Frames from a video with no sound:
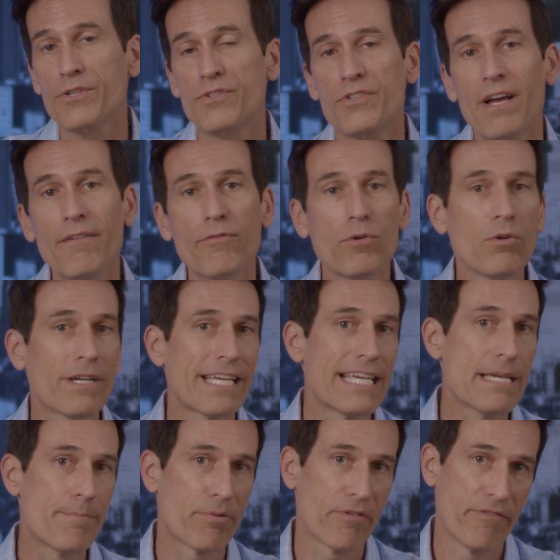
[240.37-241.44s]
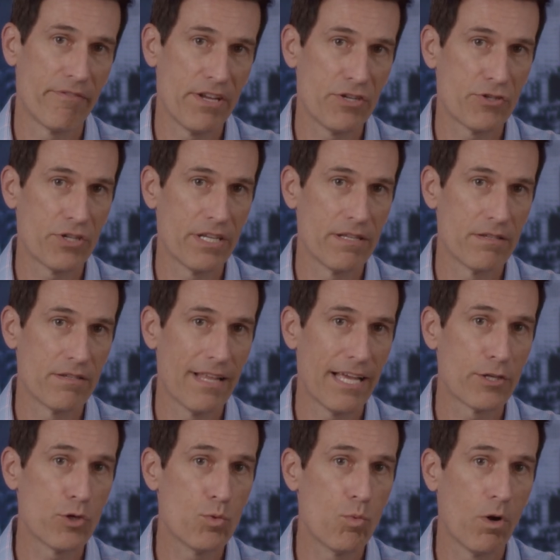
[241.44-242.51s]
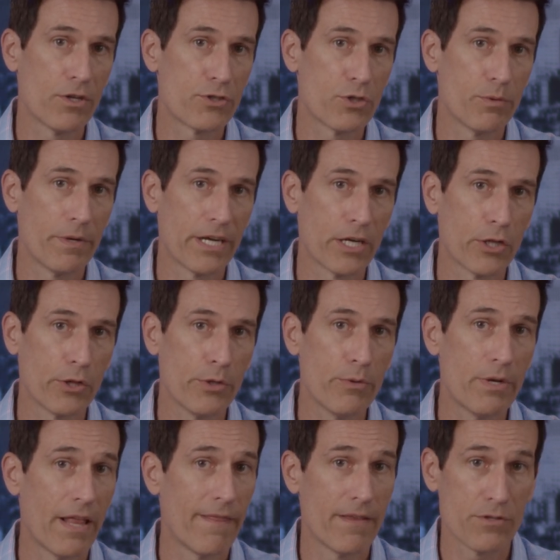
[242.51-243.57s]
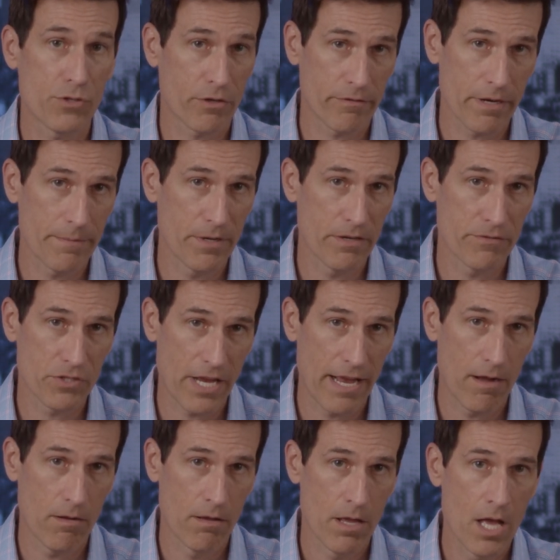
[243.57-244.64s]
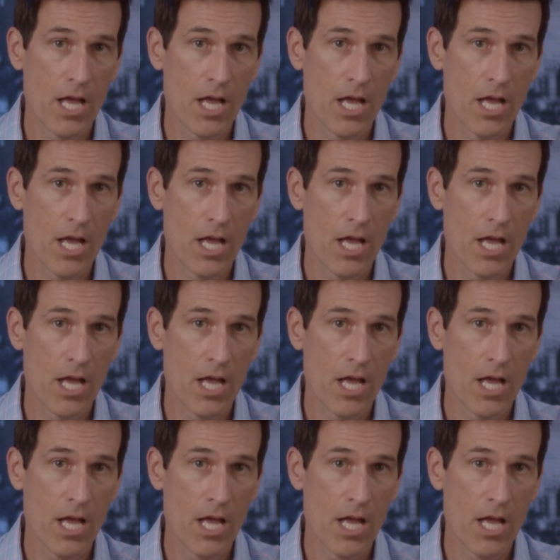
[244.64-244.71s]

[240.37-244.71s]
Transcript: several key provisions that you want to include in this agreement of sale.